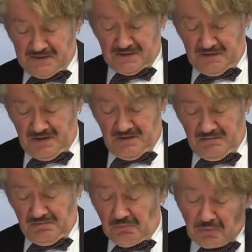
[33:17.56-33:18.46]
That's
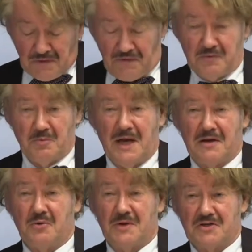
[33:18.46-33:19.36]
one of the
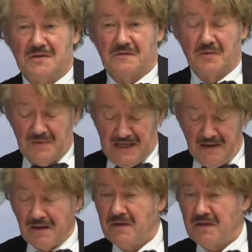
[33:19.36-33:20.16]
remaining questions for me.